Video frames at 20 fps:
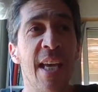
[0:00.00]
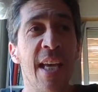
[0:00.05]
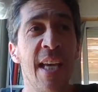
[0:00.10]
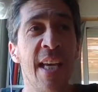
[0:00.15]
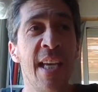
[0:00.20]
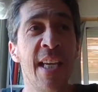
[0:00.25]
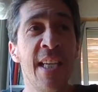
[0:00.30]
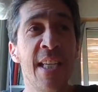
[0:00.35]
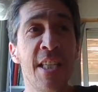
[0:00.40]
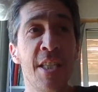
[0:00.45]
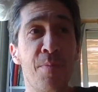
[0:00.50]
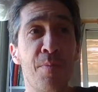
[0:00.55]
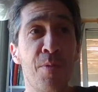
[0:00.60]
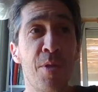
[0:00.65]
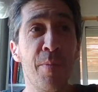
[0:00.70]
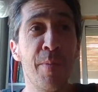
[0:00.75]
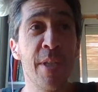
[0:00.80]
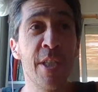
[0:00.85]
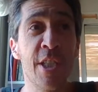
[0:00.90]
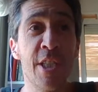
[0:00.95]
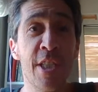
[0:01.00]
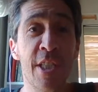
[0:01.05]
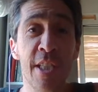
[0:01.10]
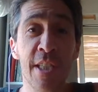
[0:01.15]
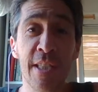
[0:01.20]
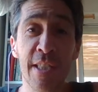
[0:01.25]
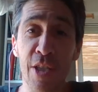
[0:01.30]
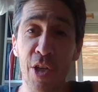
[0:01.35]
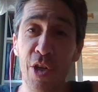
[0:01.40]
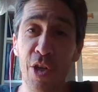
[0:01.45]
is pretty much the
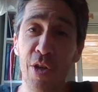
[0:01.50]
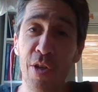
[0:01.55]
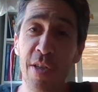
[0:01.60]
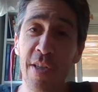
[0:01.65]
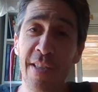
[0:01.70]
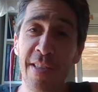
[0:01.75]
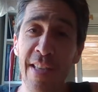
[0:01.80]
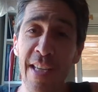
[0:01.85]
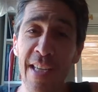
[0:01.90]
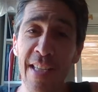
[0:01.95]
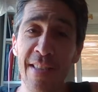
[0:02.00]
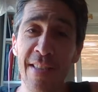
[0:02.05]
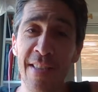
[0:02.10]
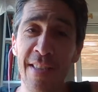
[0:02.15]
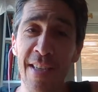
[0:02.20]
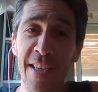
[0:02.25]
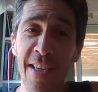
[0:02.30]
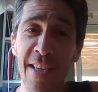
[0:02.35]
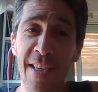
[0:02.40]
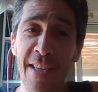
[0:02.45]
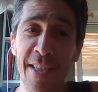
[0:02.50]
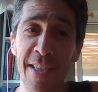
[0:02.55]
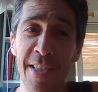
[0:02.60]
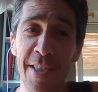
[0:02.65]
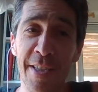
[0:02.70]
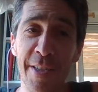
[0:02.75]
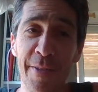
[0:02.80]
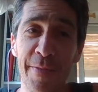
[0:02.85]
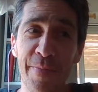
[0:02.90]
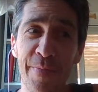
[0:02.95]
song
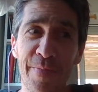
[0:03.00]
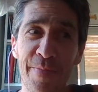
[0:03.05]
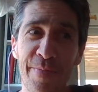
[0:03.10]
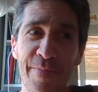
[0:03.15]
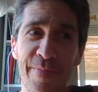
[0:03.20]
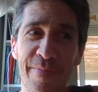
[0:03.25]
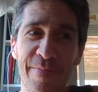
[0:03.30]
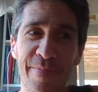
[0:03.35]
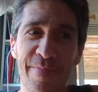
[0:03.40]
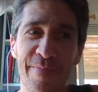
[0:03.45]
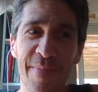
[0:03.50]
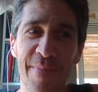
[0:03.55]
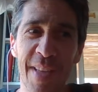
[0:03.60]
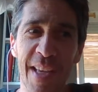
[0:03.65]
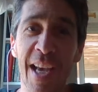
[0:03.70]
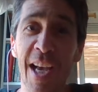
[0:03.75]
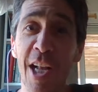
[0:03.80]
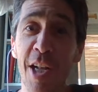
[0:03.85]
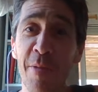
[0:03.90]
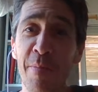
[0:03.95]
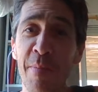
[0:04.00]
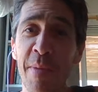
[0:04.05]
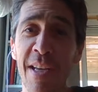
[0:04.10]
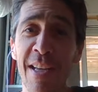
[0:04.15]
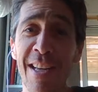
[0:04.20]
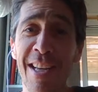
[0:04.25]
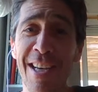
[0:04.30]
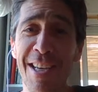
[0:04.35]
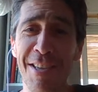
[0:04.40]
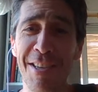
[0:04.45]
that held me
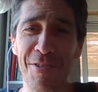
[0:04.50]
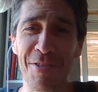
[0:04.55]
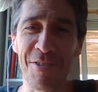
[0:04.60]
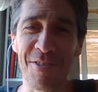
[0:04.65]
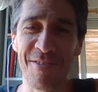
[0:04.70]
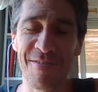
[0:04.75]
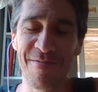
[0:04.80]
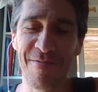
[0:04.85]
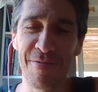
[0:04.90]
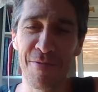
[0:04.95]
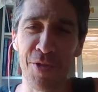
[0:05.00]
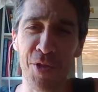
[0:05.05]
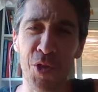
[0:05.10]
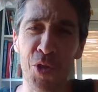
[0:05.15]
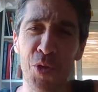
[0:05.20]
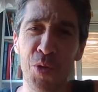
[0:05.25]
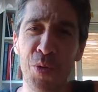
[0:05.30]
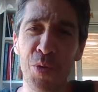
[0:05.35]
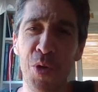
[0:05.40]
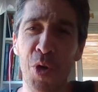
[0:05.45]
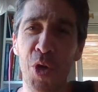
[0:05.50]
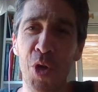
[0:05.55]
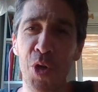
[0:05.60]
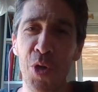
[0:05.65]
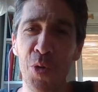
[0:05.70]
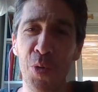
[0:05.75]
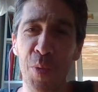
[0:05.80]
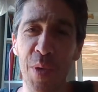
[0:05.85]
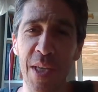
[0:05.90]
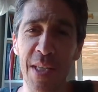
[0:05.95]
alive for 2
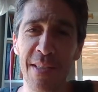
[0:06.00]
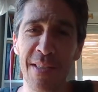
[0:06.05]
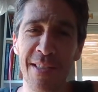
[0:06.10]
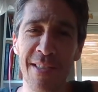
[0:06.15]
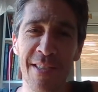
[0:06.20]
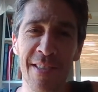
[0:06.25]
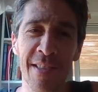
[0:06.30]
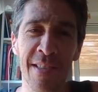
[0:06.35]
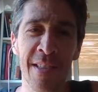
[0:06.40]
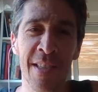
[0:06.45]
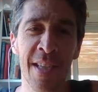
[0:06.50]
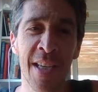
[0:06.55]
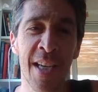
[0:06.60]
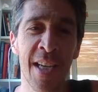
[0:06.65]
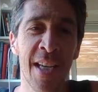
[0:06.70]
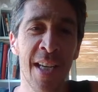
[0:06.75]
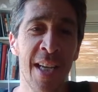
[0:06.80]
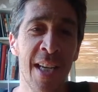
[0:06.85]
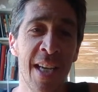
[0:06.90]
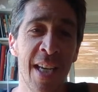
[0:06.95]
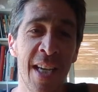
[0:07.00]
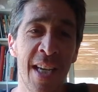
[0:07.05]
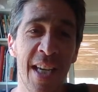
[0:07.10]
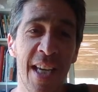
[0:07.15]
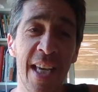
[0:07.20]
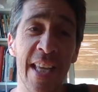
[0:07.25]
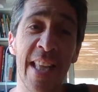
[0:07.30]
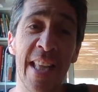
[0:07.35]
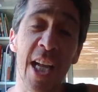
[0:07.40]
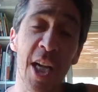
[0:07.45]
whole weeks.
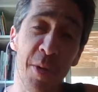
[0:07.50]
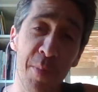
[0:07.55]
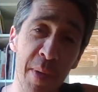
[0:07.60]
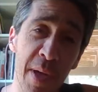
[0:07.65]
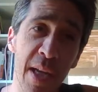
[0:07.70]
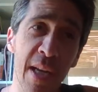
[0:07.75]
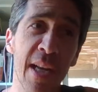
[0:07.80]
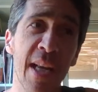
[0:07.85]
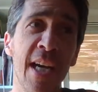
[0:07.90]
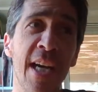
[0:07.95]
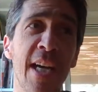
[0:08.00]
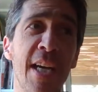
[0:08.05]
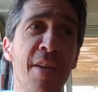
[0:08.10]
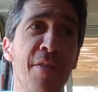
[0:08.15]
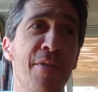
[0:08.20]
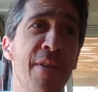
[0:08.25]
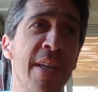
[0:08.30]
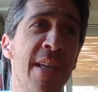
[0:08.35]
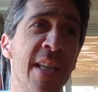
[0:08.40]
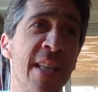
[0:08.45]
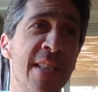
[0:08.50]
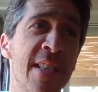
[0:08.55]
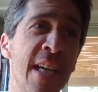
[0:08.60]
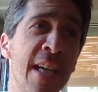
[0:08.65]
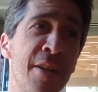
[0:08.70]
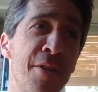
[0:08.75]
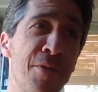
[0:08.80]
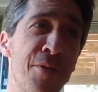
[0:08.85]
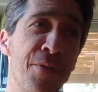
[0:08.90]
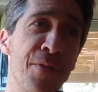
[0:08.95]
It held me alive and it
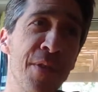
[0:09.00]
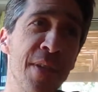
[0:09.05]
kind of